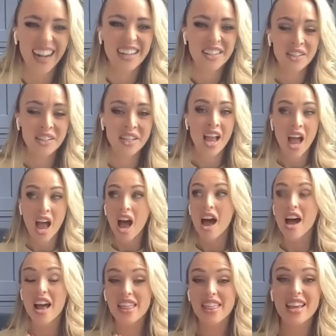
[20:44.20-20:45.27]

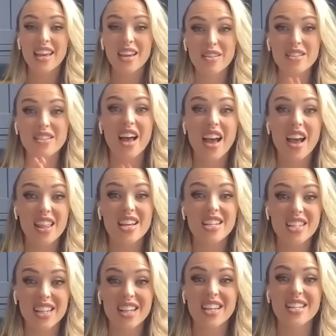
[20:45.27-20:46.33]
I think it was like
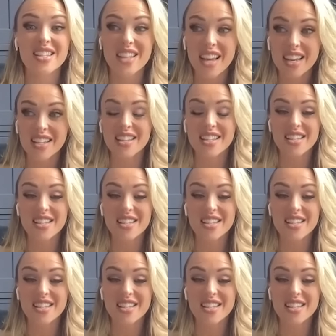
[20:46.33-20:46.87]
literally six